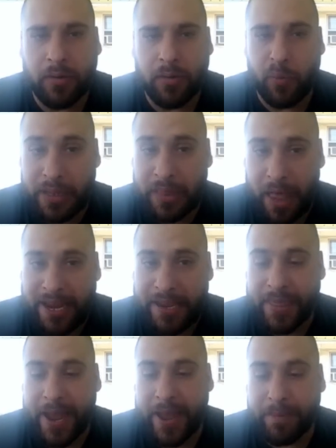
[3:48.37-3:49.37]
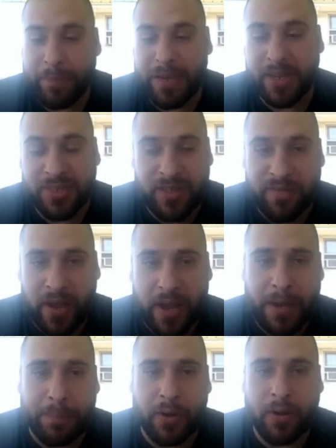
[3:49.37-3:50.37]
We like that because the
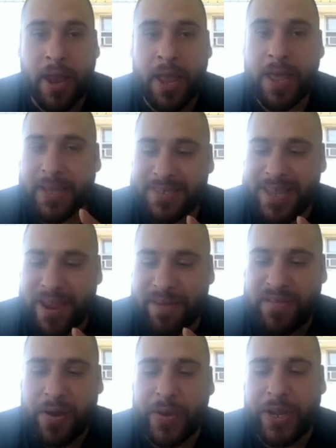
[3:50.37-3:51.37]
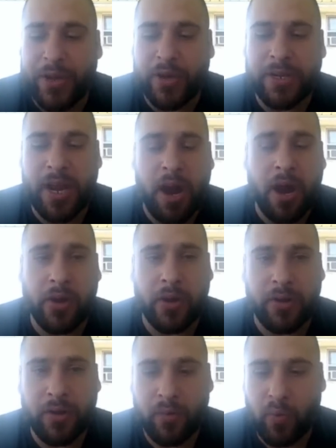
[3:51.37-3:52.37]
Viper is a very good
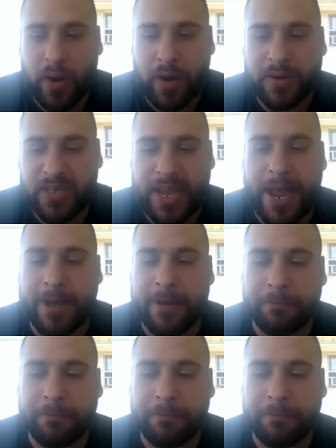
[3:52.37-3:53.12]
card where it's at.